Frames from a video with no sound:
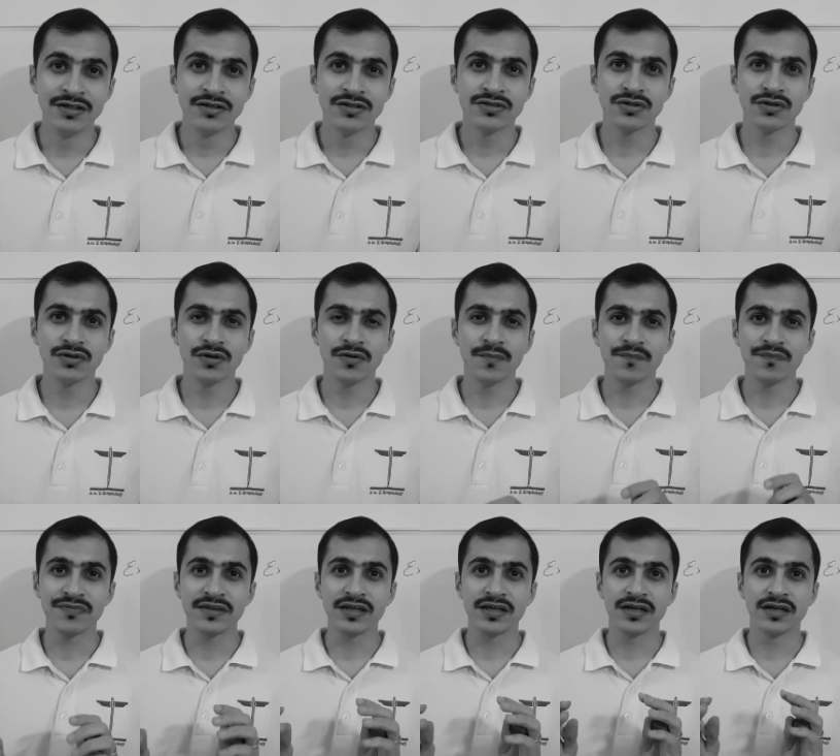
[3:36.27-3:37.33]
So
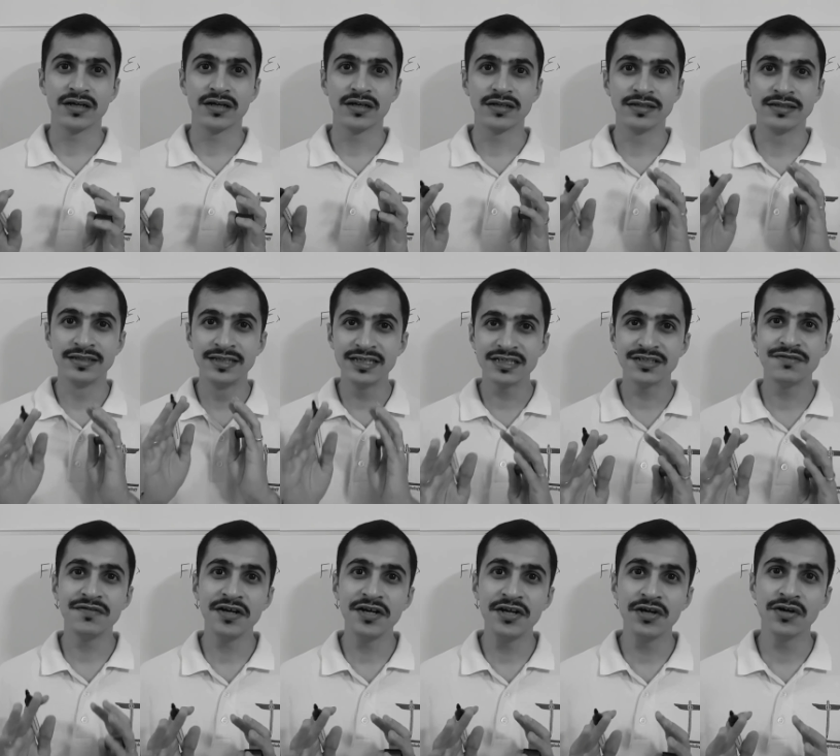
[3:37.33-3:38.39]
this
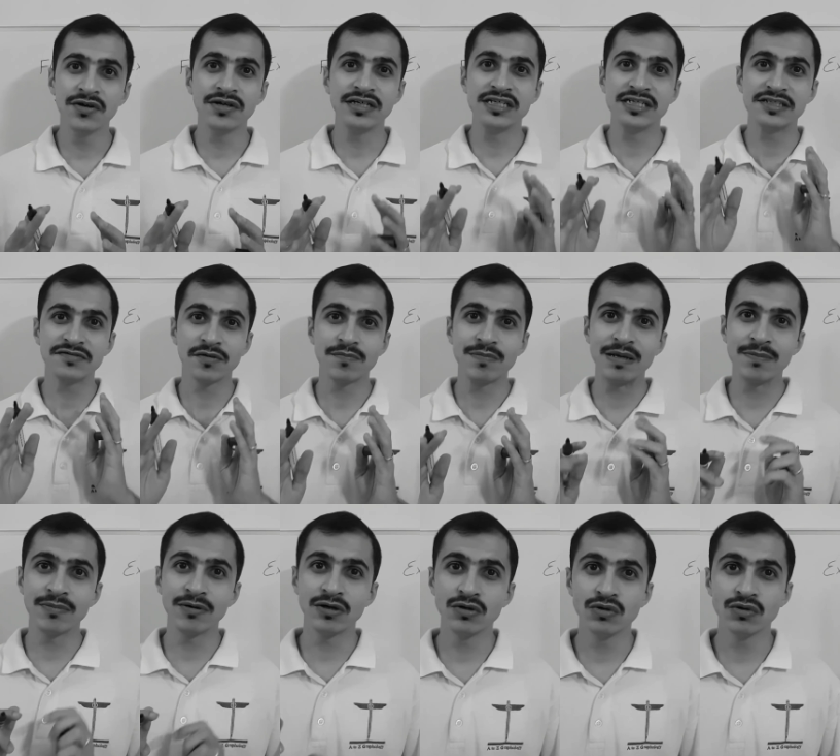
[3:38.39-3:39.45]
video is for
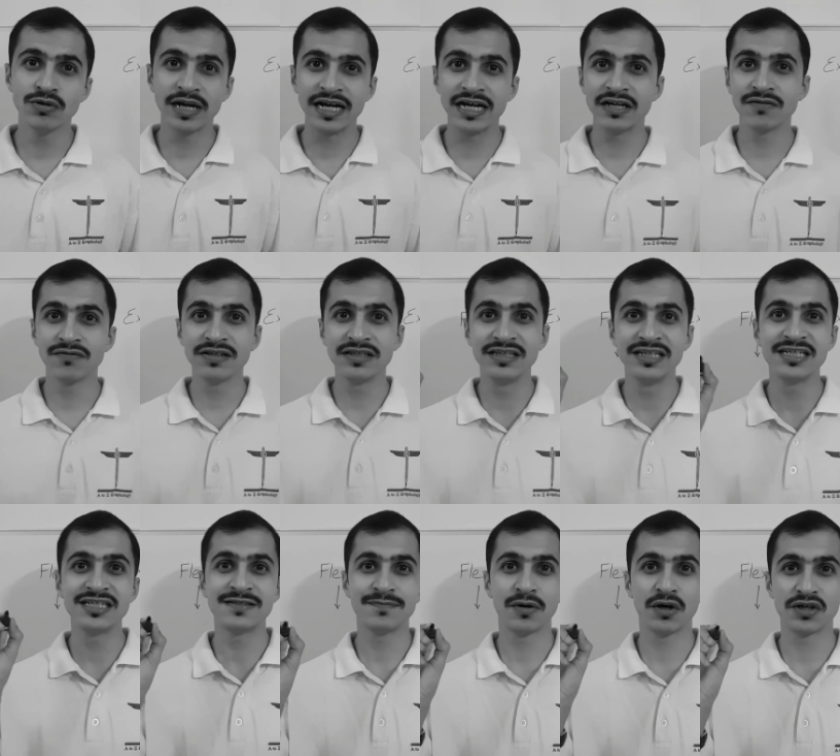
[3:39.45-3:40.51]
people who write with
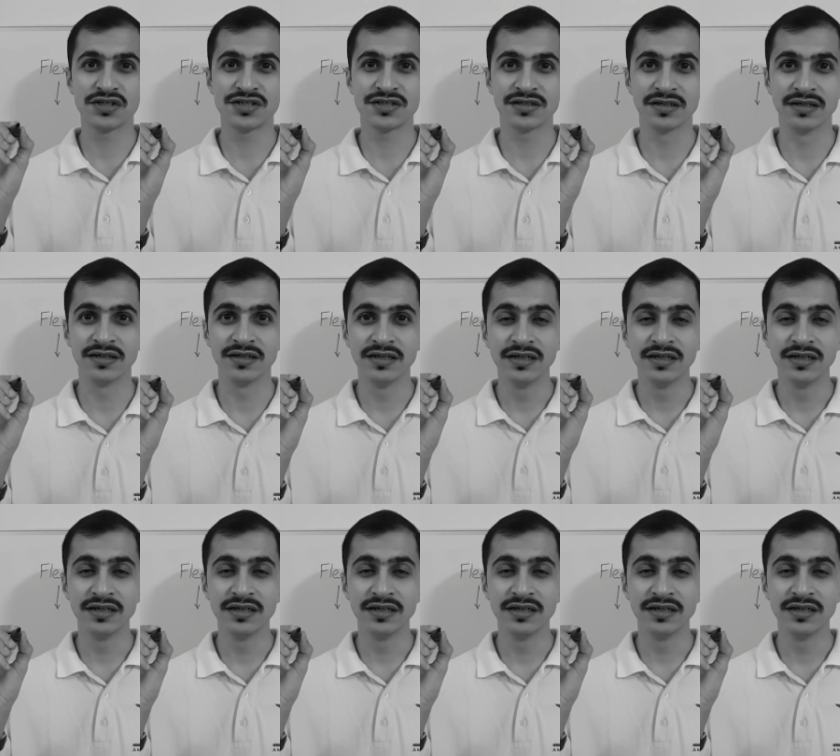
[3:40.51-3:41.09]
this posture.